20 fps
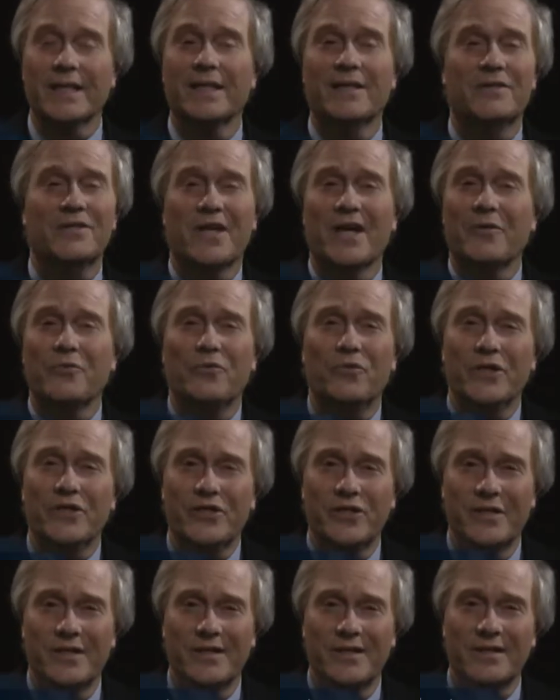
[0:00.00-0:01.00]
It's got
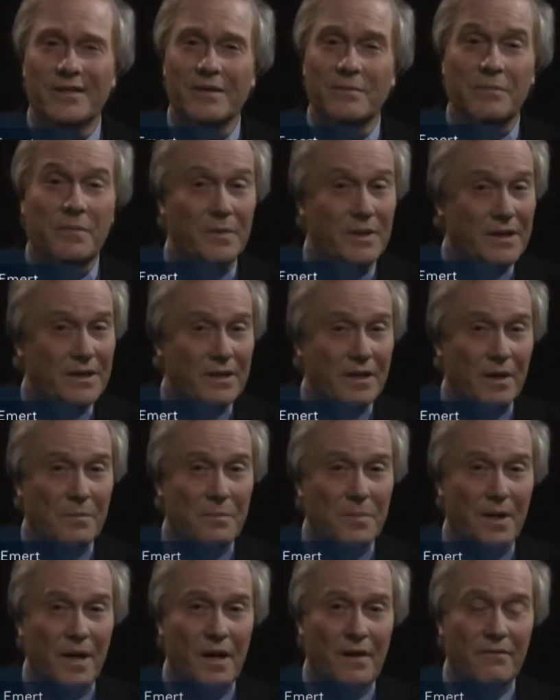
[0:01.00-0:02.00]
riches, but it's got
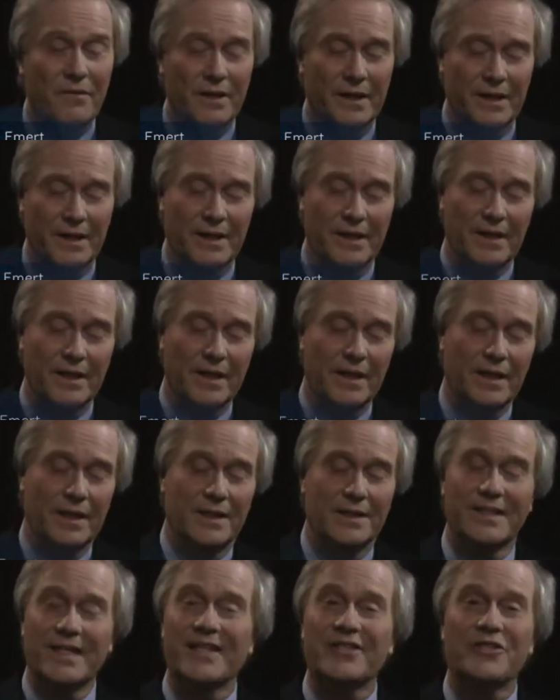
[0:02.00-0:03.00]
poverty.
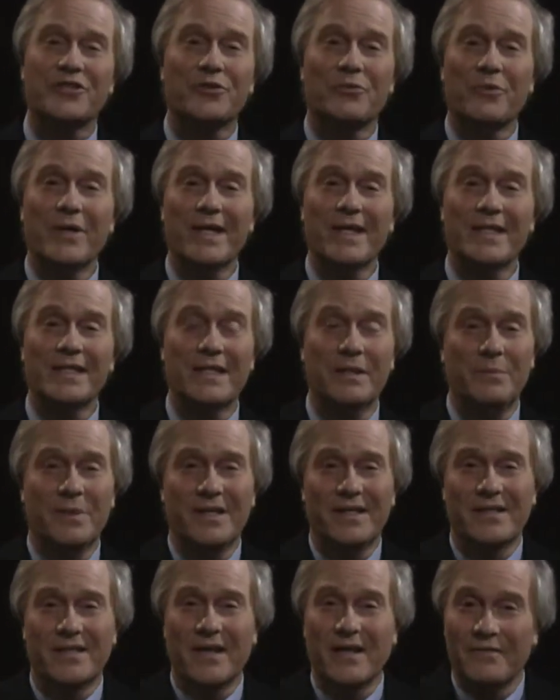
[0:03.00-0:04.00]
It's got serenity, but
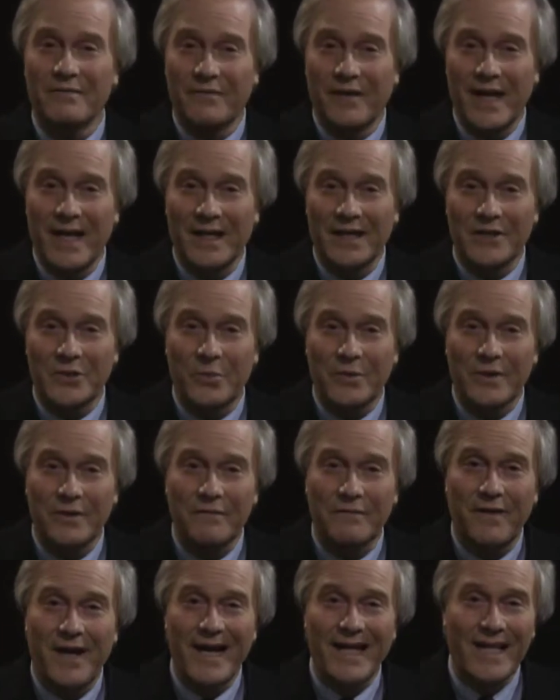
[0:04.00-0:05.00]
it's got violence. We're going
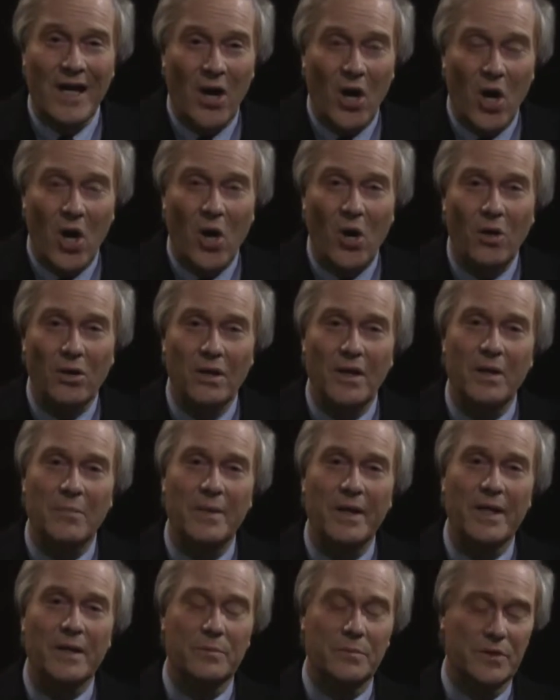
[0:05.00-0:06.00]
to find all
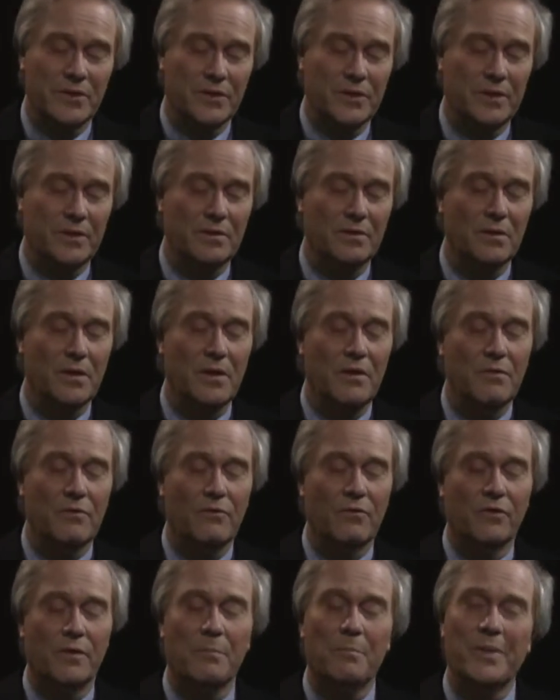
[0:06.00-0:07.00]
about Brazil
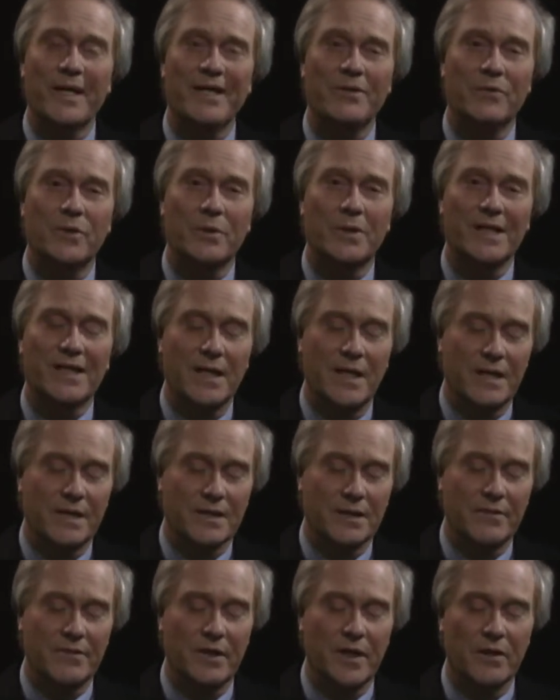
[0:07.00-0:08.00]
from Pedro
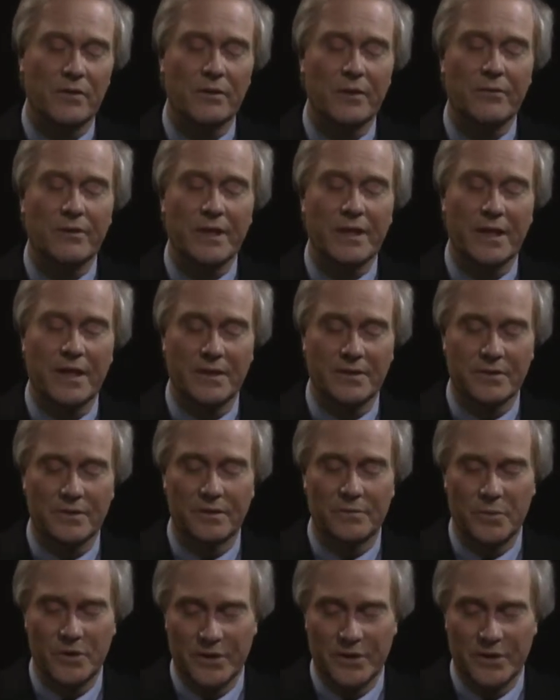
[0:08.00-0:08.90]
Acosta, the honorary consul of